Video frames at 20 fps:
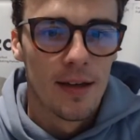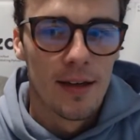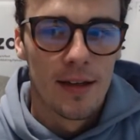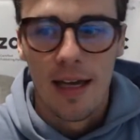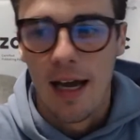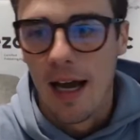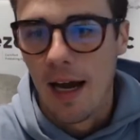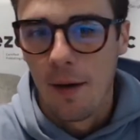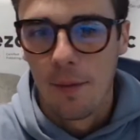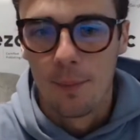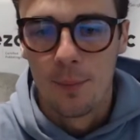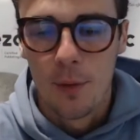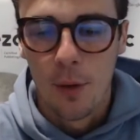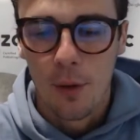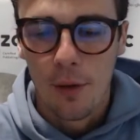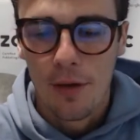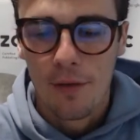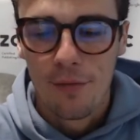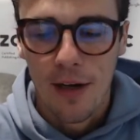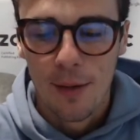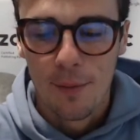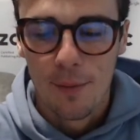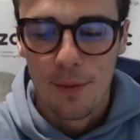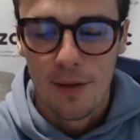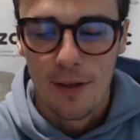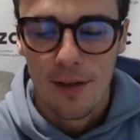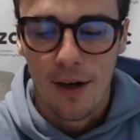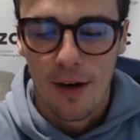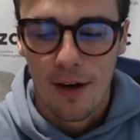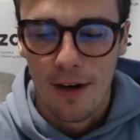Yeah, I'm totally fine with
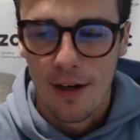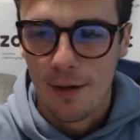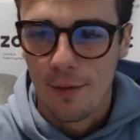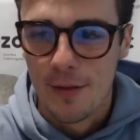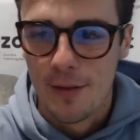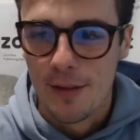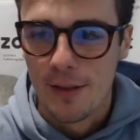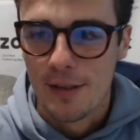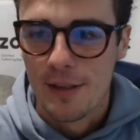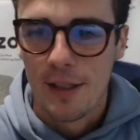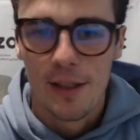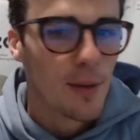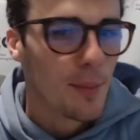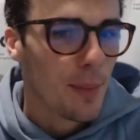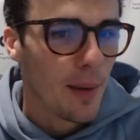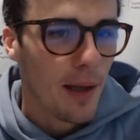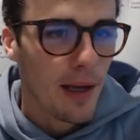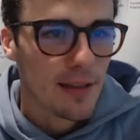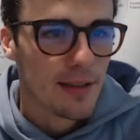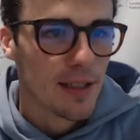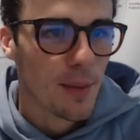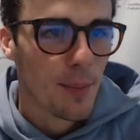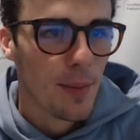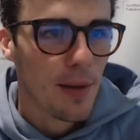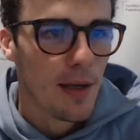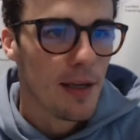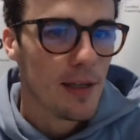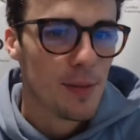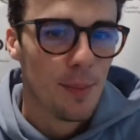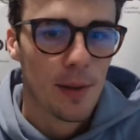the car. It was just a little plastic
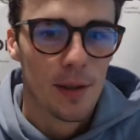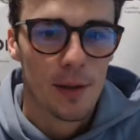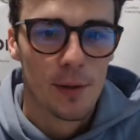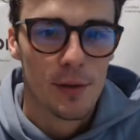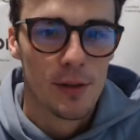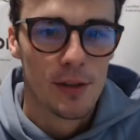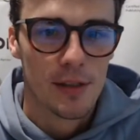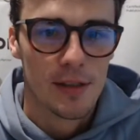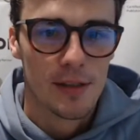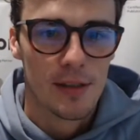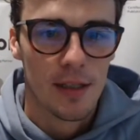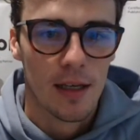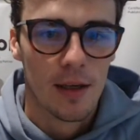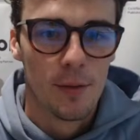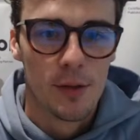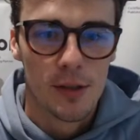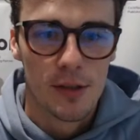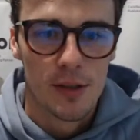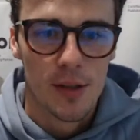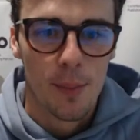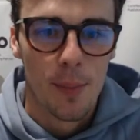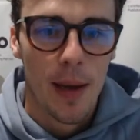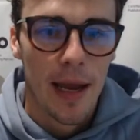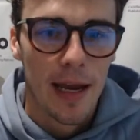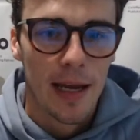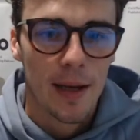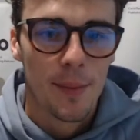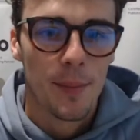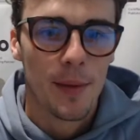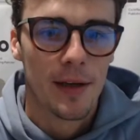piece, but it was just a
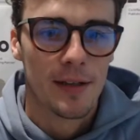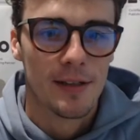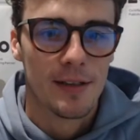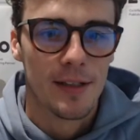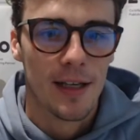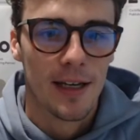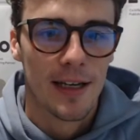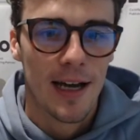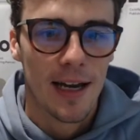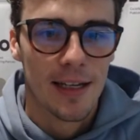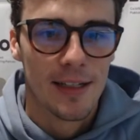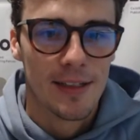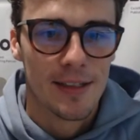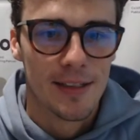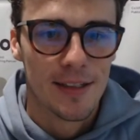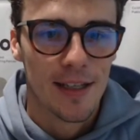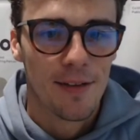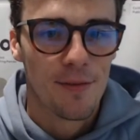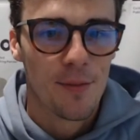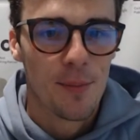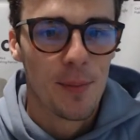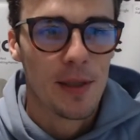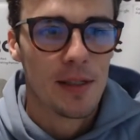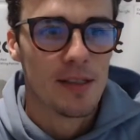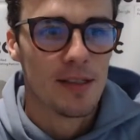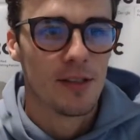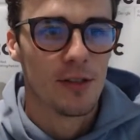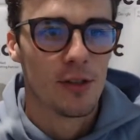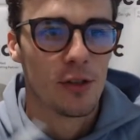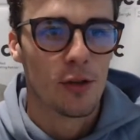pain, because it kind of just left me
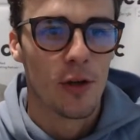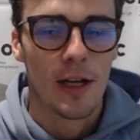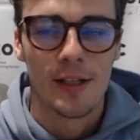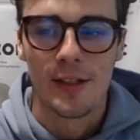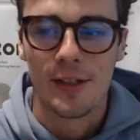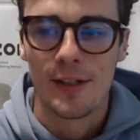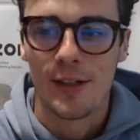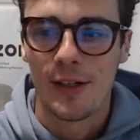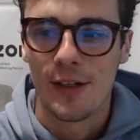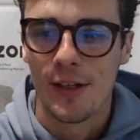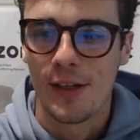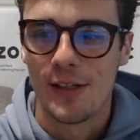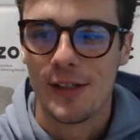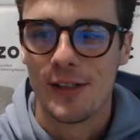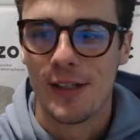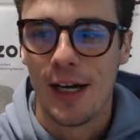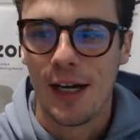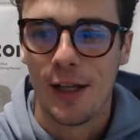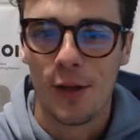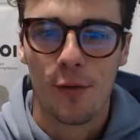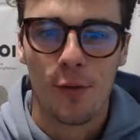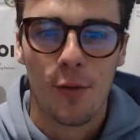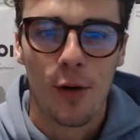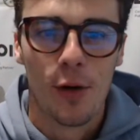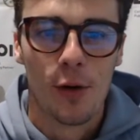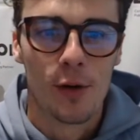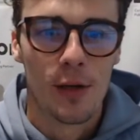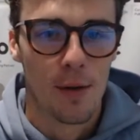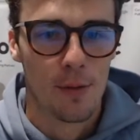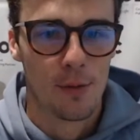stranded on the side of the
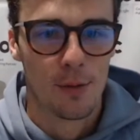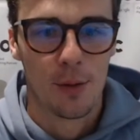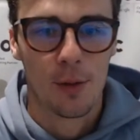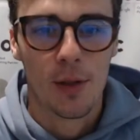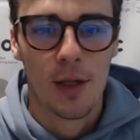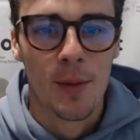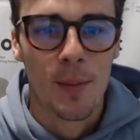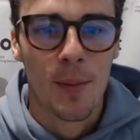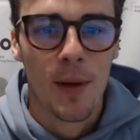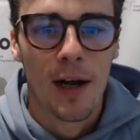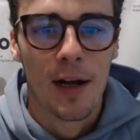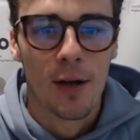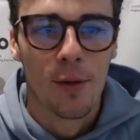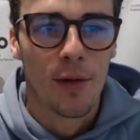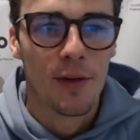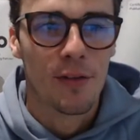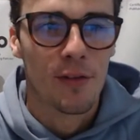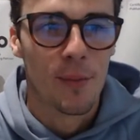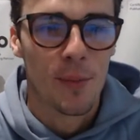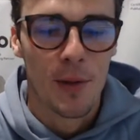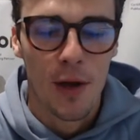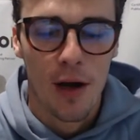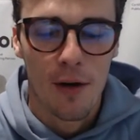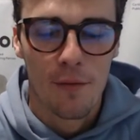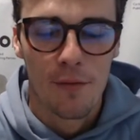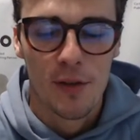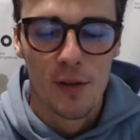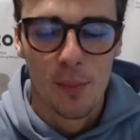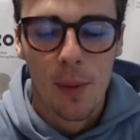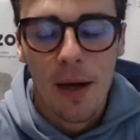road, and I was only a mile away from the
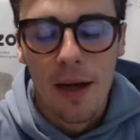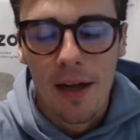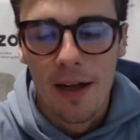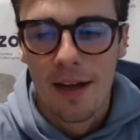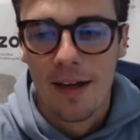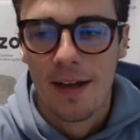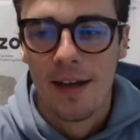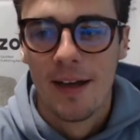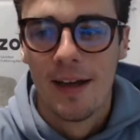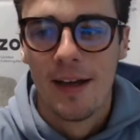office. But